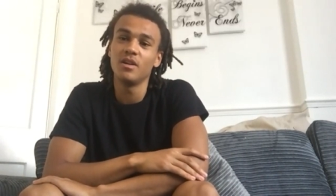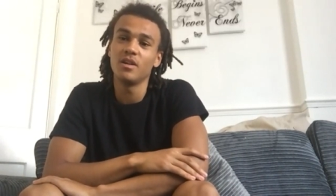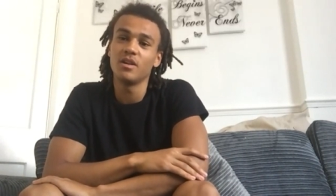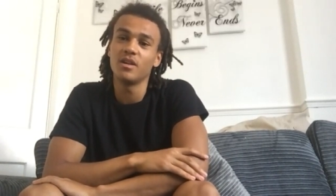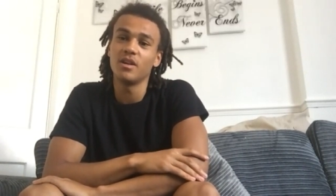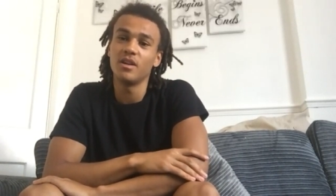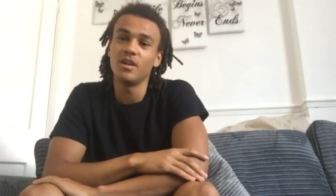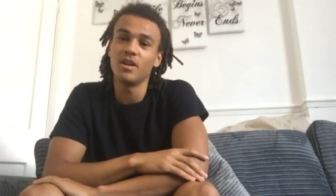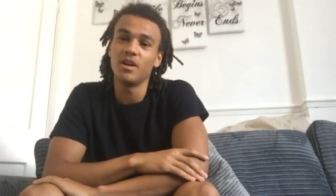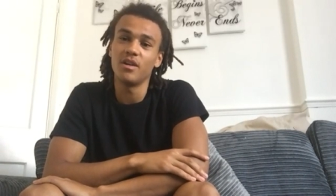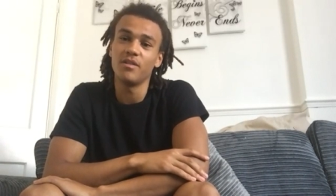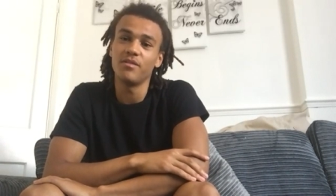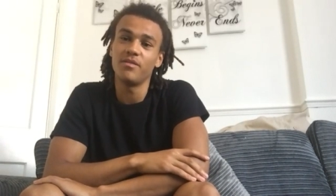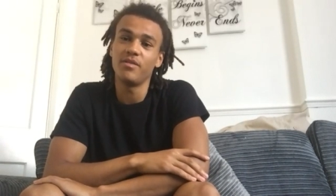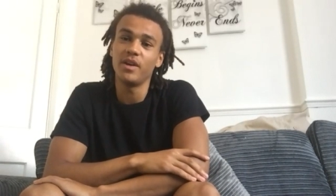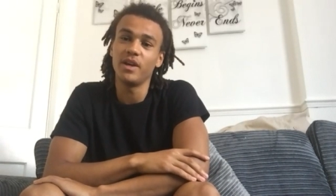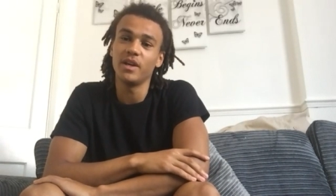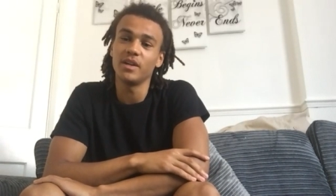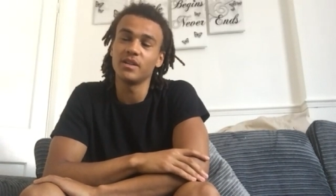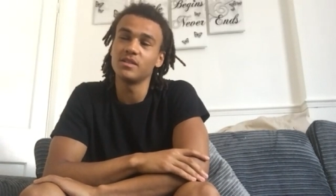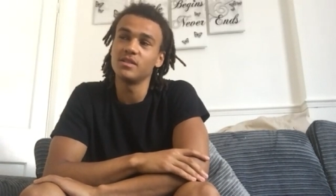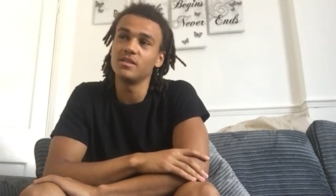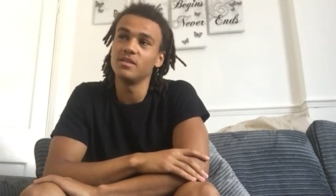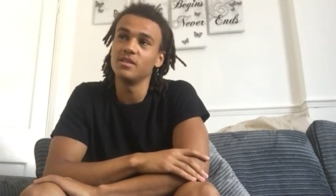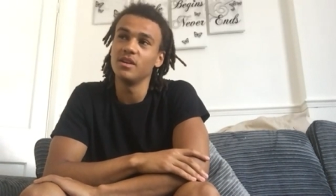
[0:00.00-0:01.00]

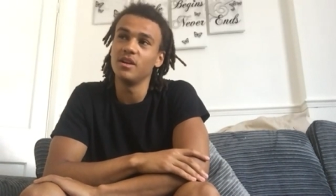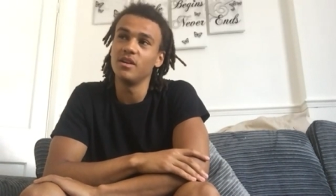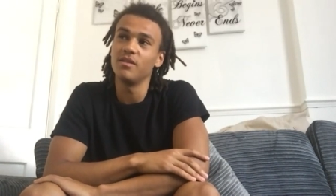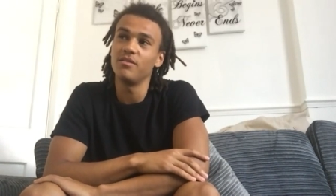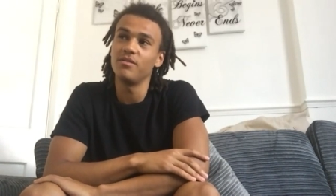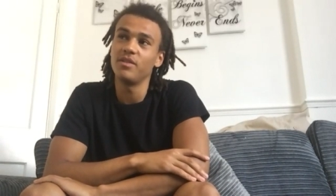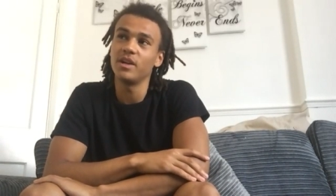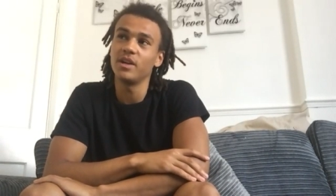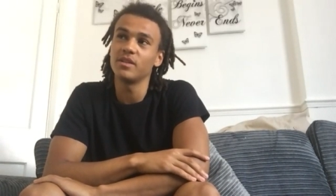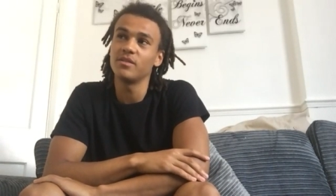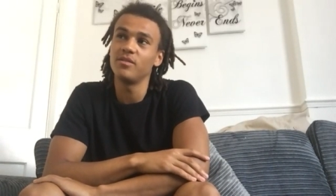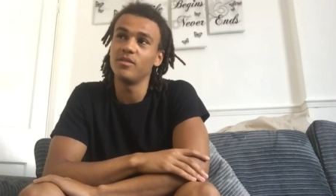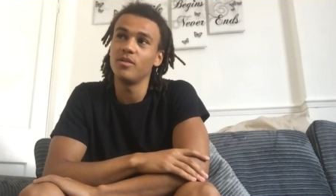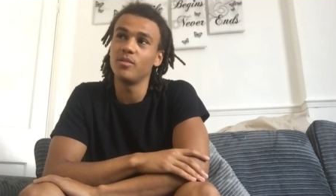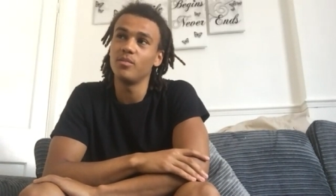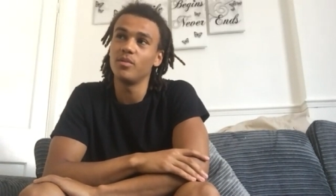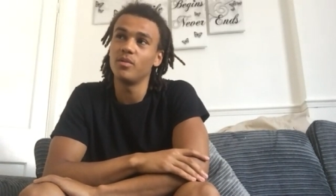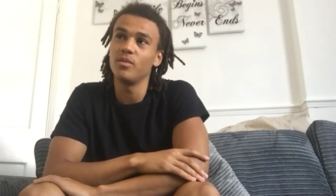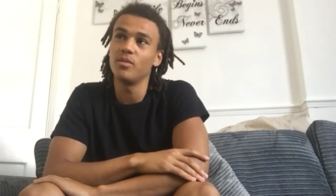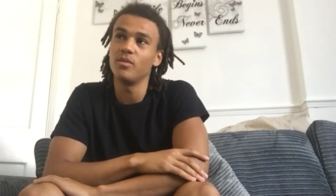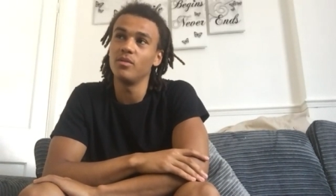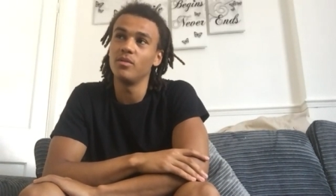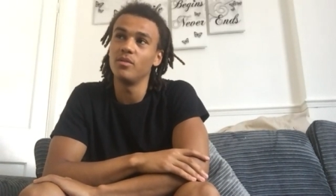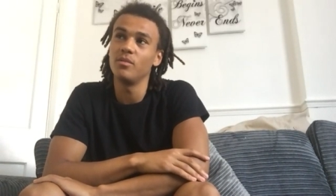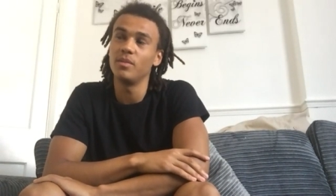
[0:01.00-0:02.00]
affect
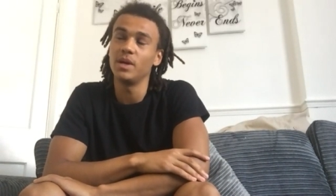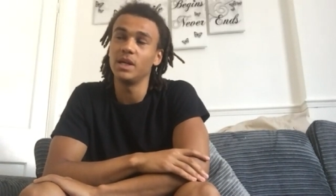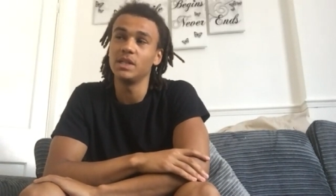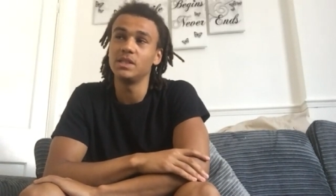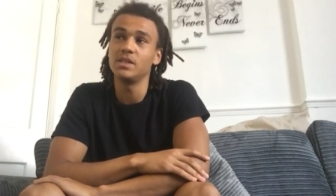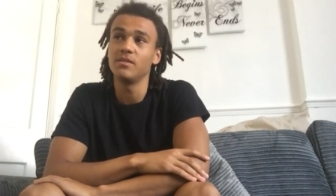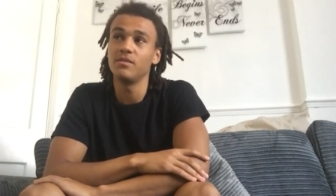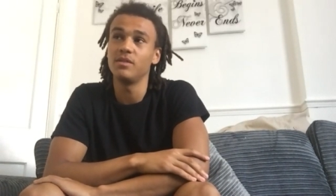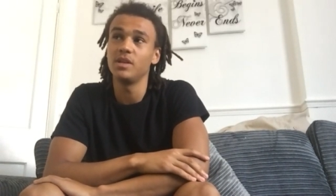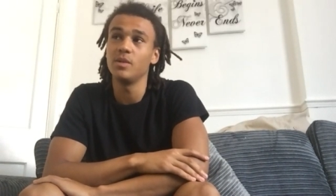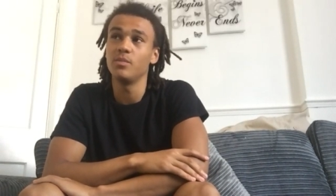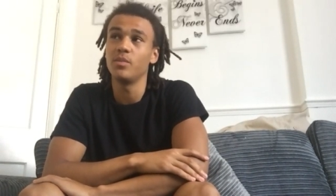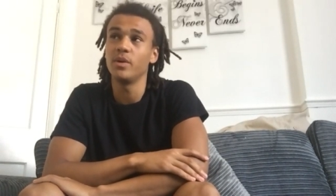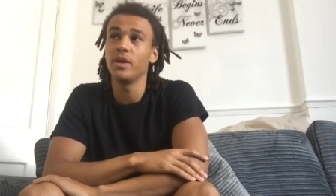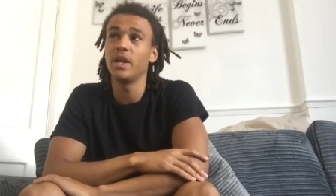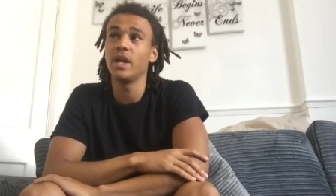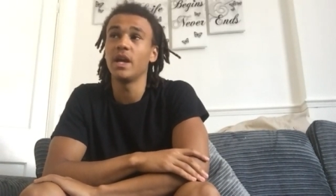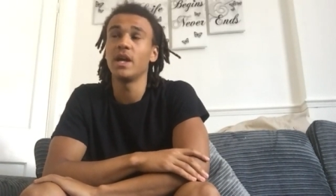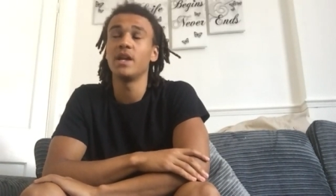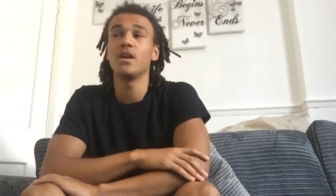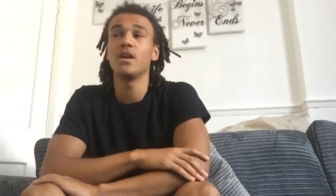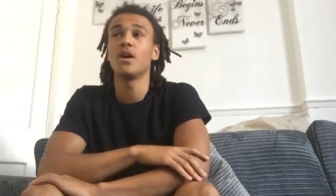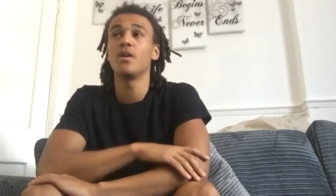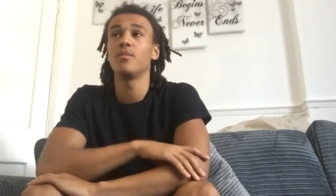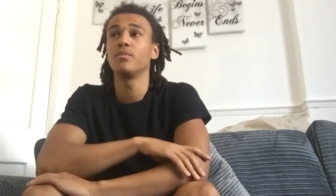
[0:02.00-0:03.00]
football massively. But yeah,
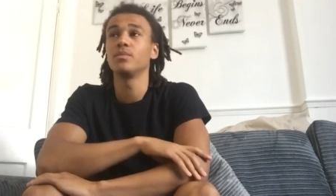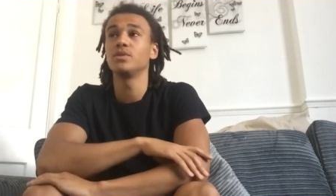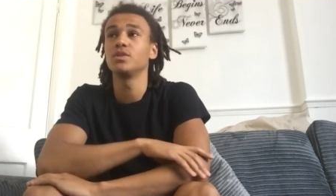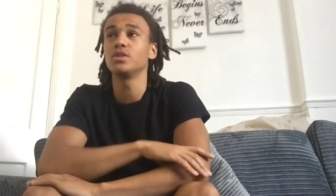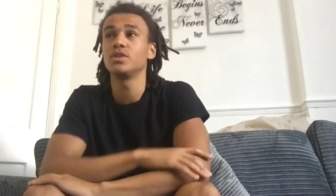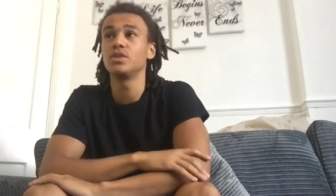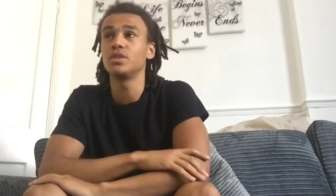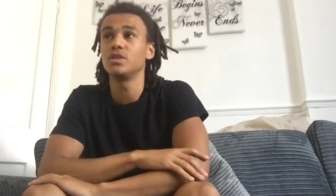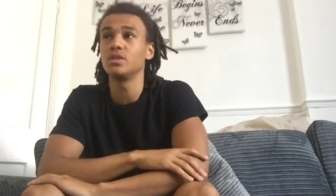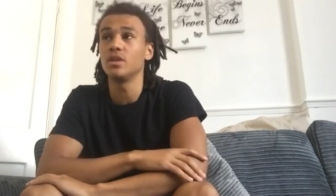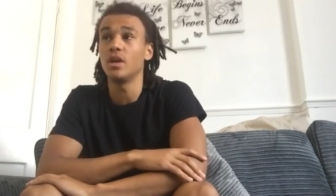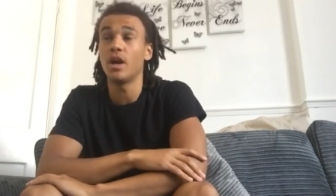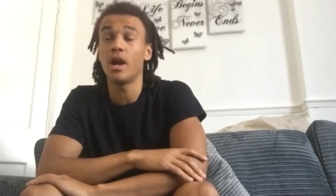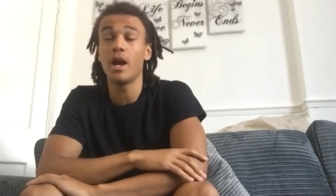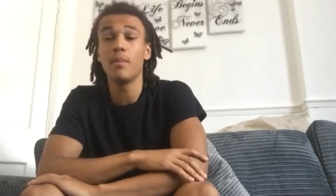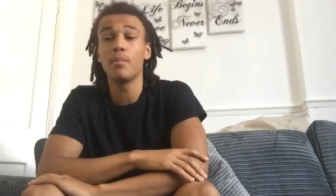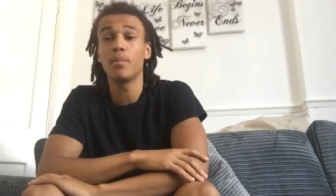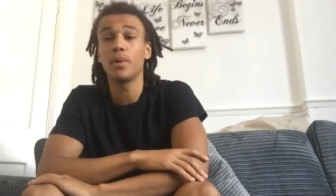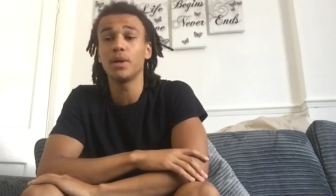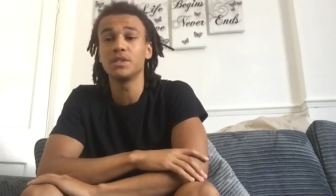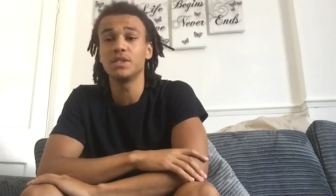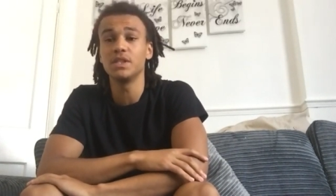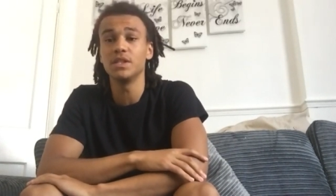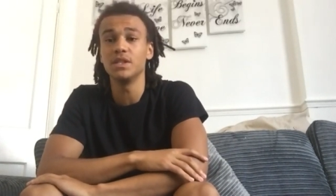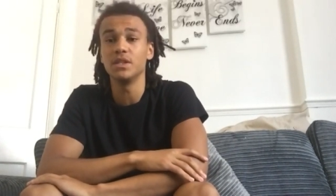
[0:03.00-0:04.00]
no, I'm
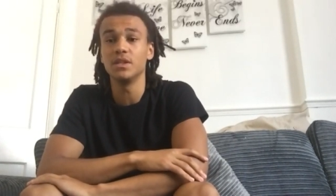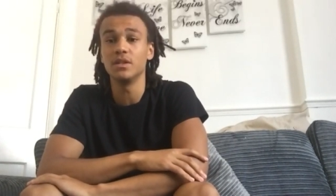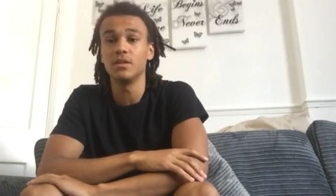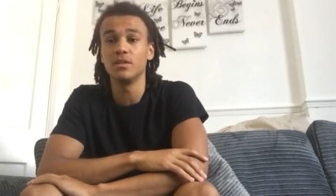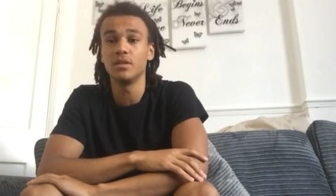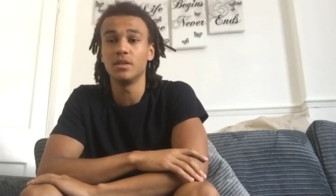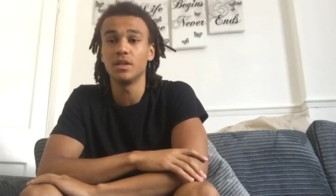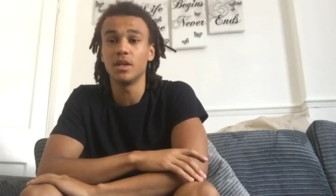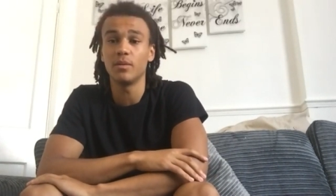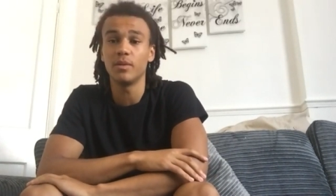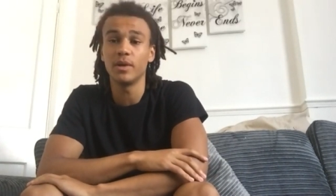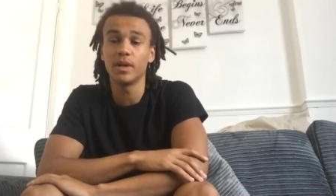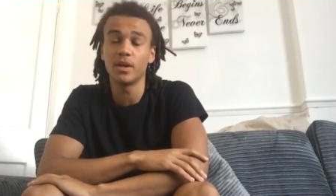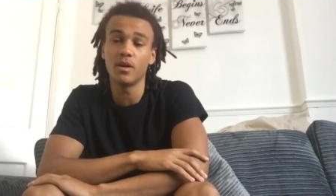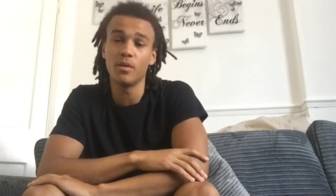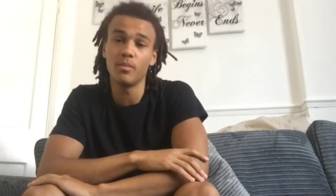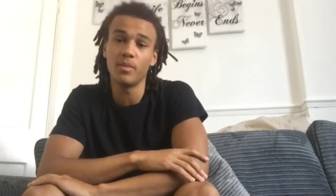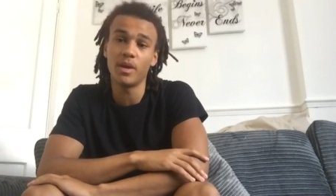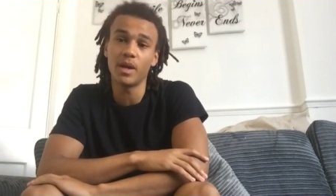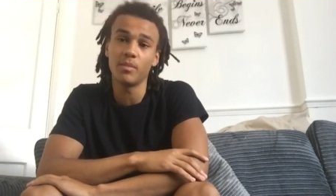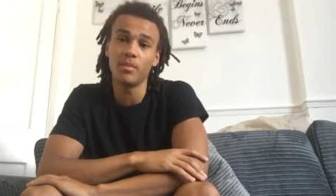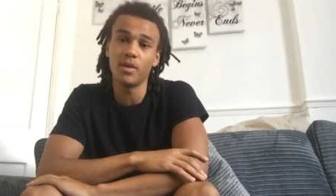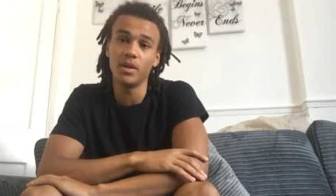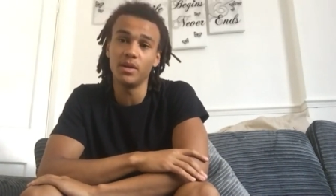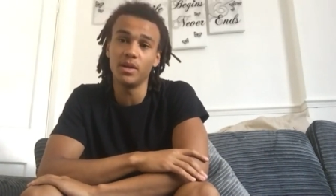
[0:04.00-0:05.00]
buzzing that we're going
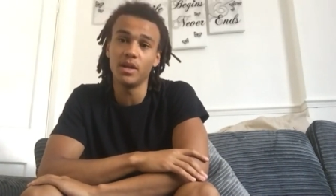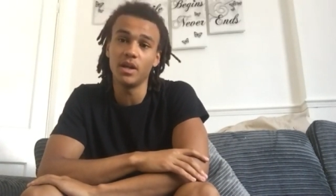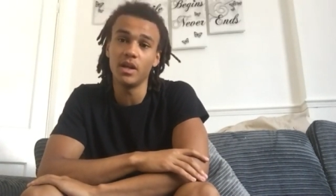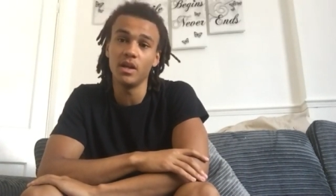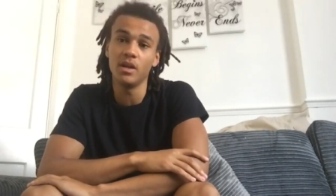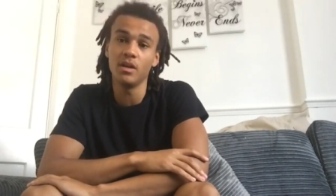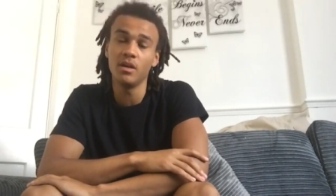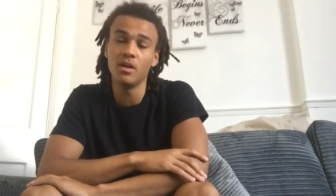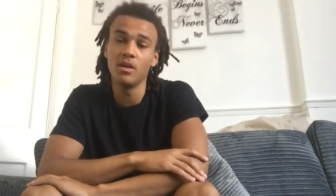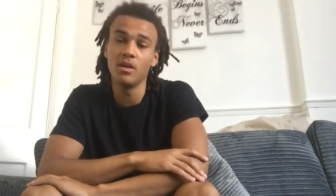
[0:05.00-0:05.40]
back Monday.